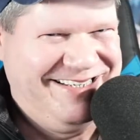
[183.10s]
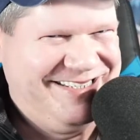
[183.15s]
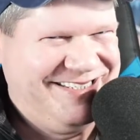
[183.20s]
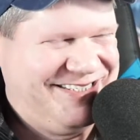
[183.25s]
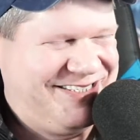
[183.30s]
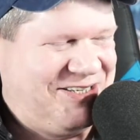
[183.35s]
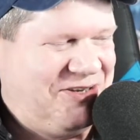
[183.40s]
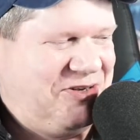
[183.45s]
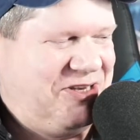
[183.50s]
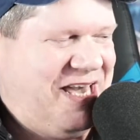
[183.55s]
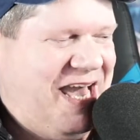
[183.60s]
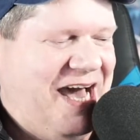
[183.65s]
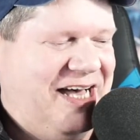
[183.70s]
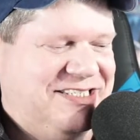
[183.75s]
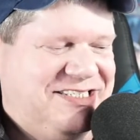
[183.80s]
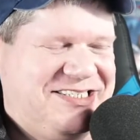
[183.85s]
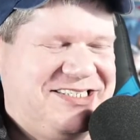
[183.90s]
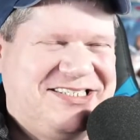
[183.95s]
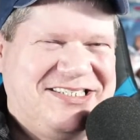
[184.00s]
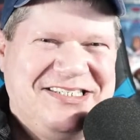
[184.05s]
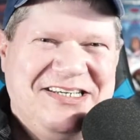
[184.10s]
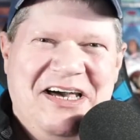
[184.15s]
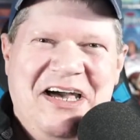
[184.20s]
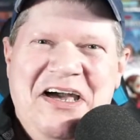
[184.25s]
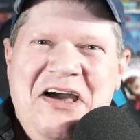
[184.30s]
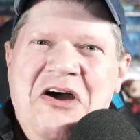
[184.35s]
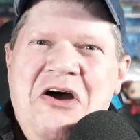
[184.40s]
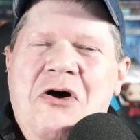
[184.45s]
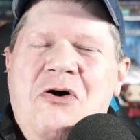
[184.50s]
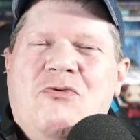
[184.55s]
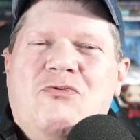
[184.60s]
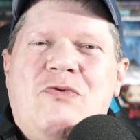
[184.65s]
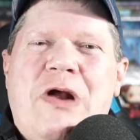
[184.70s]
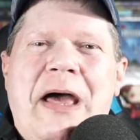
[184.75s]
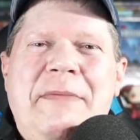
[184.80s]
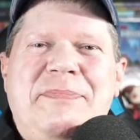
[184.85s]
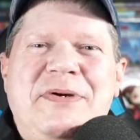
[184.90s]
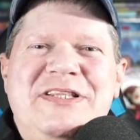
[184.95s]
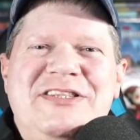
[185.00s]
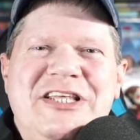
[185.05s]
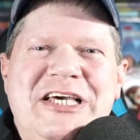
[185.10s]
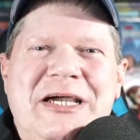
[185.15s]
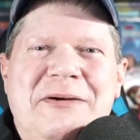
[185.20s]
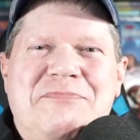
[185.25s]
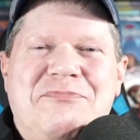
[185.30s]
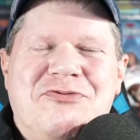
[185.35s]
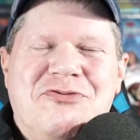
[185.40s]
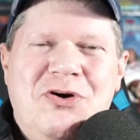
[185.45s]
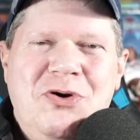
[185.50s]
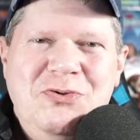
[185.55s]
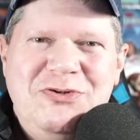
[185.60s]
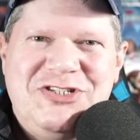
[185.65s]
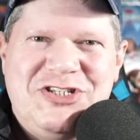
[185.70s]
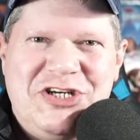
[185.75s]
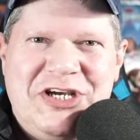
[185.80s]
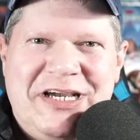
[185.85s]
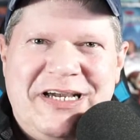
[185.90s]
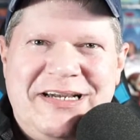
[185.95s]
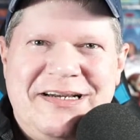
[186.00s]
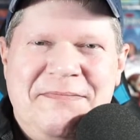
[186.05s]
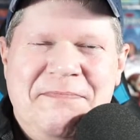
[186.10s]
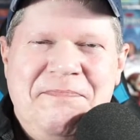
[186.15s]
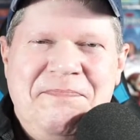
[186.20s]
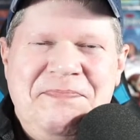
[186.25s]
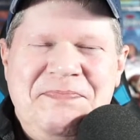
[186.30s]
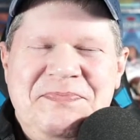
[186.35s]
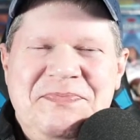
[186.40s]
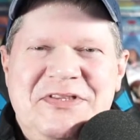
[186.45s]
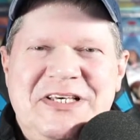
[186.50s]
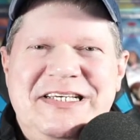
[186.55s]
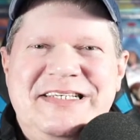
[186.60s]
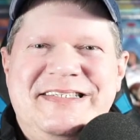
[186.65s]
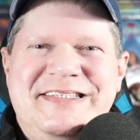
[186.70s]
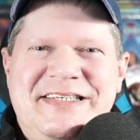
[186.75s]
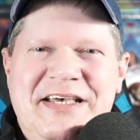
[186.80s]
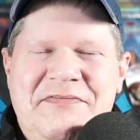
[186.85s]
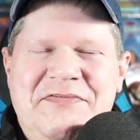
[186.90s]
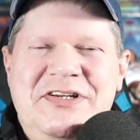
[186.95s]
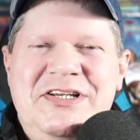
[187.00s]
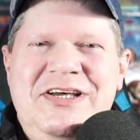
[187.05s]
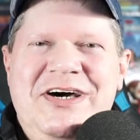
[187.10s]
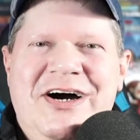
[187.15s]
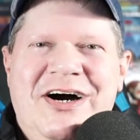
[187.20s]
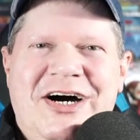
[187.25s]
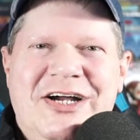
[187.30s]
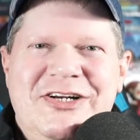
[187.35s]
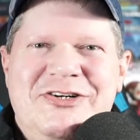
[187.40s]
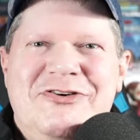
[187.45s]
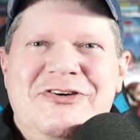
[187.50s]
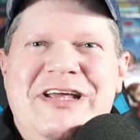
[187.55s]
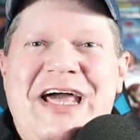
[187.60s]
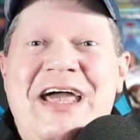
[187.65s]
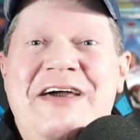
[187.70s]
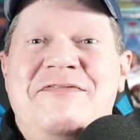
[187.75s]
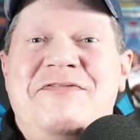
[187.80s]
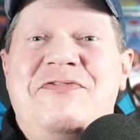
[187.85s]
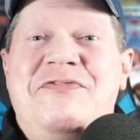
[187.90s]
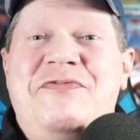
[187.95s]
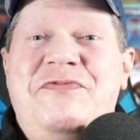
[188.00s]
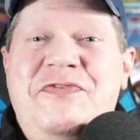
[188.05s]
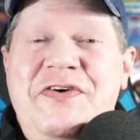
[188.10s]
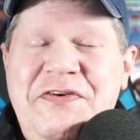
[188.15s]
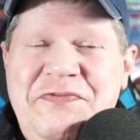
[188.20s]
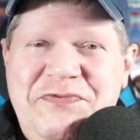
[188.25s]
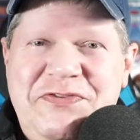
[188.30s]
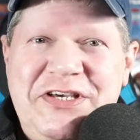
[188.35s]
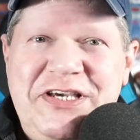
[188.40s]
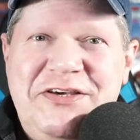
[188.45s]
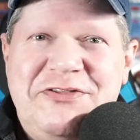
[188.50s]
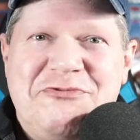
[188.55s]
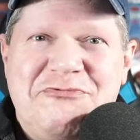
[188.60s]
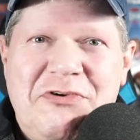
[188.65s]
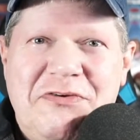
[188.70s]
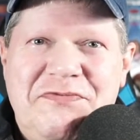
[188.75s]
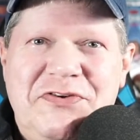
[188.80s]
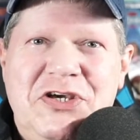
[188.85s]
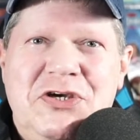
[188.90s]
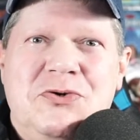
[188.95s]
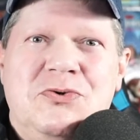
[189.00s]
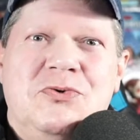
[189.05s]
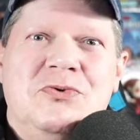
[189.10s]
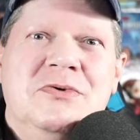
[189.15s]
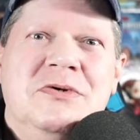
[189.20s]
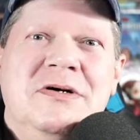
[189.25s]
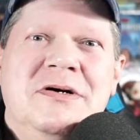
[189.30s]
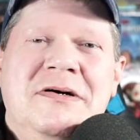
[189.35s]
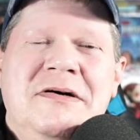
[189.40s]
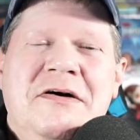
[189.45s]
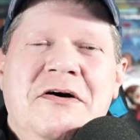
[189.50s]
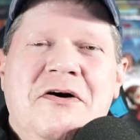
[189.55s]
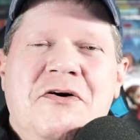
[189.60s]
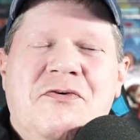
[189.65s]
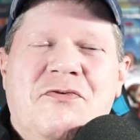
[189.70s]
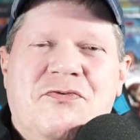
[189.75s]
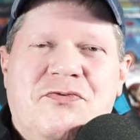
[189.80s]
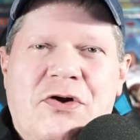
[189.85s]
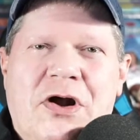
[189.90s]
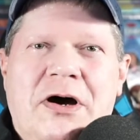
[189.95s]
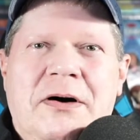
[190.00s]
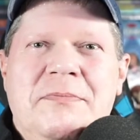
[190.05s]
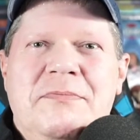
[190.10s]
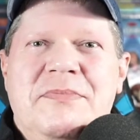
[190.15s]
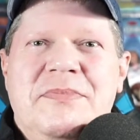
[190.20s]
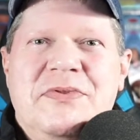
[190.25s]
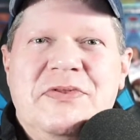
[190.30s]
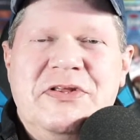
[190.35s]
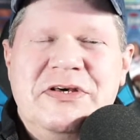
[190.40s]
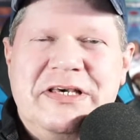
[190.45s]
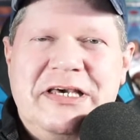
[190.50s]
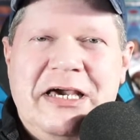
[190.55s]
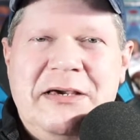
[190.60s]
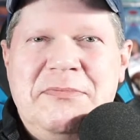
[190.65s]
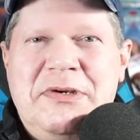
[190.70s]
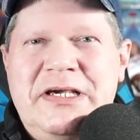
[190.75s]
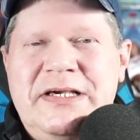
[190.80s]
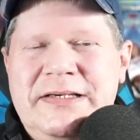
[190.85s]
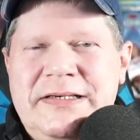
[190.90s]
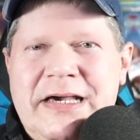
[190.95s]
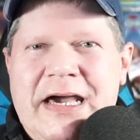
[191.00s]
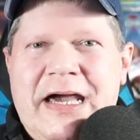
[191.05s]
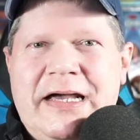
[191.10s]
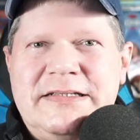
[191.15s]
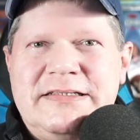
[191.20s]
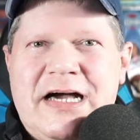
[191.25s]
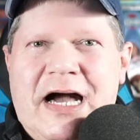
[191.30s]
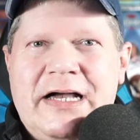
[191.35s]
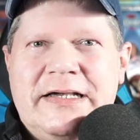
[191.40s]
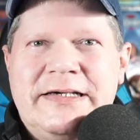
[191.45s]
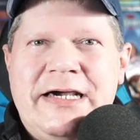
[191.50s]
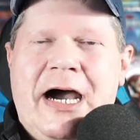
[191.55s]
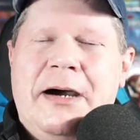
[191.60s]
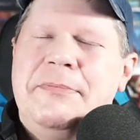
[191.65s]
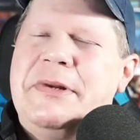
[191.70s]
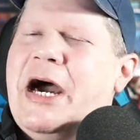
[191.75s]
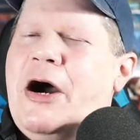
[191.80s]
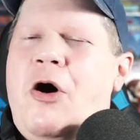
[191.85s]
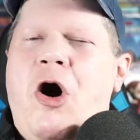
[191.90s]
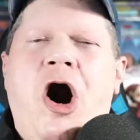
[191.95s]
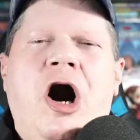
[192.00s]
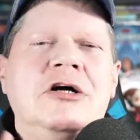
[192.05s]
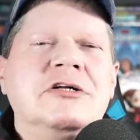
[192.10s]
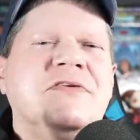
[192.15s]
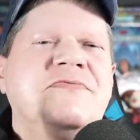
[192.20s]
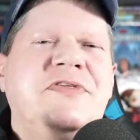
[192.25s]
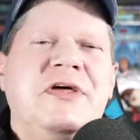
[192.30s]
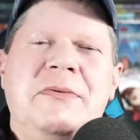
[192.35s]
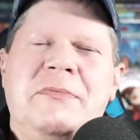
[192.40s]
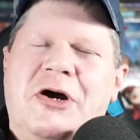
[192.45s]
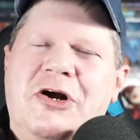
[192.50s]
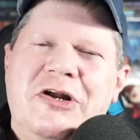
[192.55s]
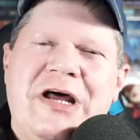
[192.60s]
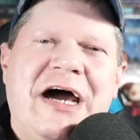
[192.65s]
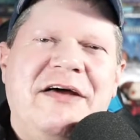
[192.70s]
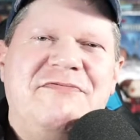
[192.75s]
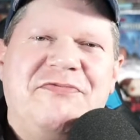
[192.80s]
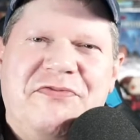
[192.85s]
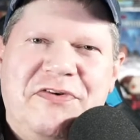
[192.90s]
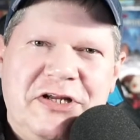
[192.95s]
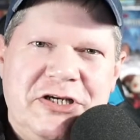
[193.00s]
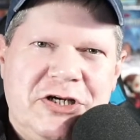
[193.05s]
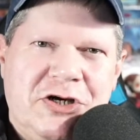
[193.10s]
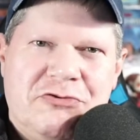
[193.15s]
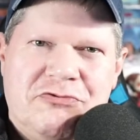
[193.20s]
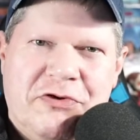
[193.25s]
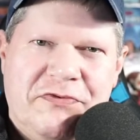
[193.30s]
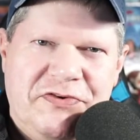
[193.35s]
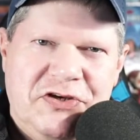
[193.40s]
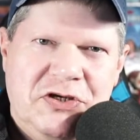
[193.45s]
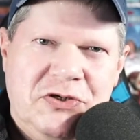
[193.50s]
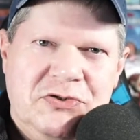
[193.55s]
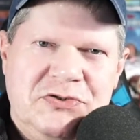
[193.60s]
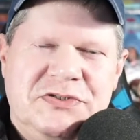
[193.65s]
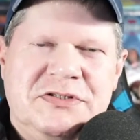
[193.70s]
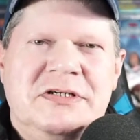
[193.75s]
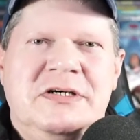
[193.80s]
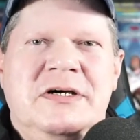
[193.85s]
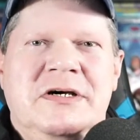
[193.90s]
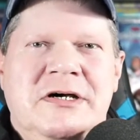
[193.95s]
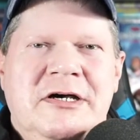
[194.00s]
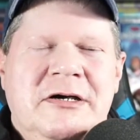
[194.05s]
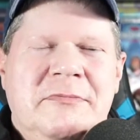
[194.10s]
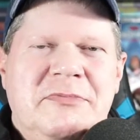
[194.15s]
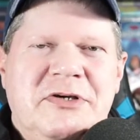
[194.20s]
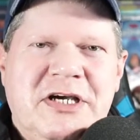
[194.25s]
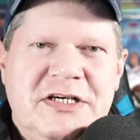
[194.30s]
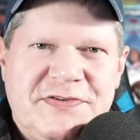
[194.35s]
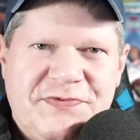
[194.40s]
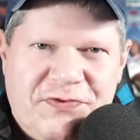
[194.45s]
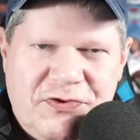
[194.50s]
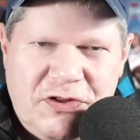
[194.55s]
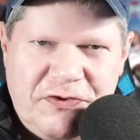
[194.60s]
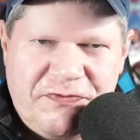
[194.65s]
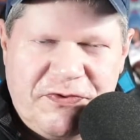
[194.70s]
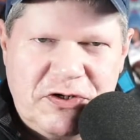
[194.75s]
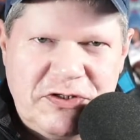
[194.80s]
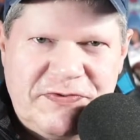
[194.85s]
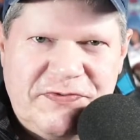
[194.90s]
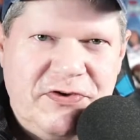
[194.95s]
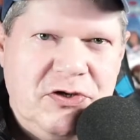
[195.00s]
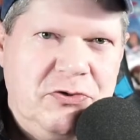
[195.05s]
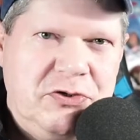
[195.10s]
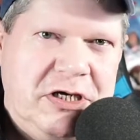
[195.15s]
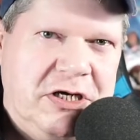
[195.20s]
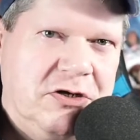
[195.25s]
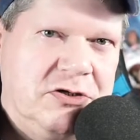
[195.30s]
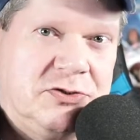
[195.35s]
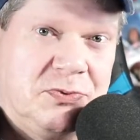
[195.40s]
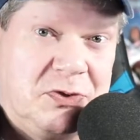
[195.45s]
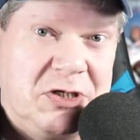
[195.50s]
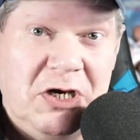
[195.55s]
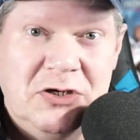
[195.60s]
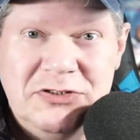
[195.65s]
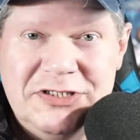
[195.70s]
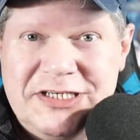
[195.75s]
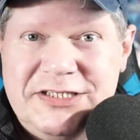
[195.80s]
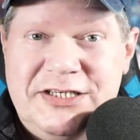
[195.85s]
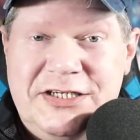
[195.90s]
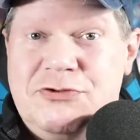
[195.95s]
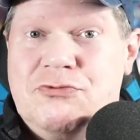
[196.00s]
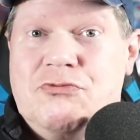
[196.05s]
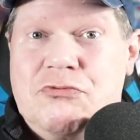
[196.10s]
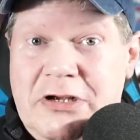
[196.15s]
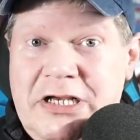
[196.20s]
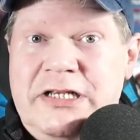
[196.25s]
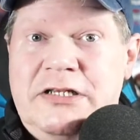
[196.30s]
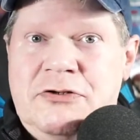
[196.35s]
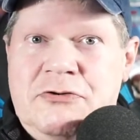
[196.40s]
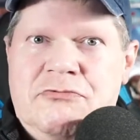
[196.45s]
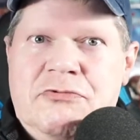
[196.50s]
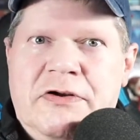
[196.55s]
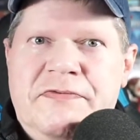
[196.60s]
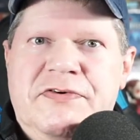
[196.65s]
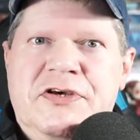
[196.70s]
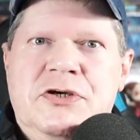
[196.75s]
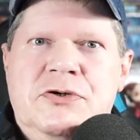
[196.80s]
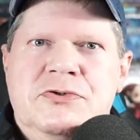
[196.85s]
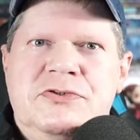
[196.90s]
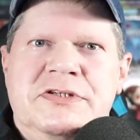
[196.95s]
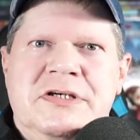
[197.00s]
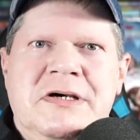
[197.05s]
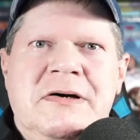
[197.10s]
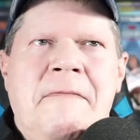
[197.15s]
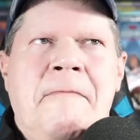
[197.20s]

So, yes, rapidly approaching the 750th review from thegaminggang.com. Now, all of them are not video reviews because for the first few years, we only did written reviews.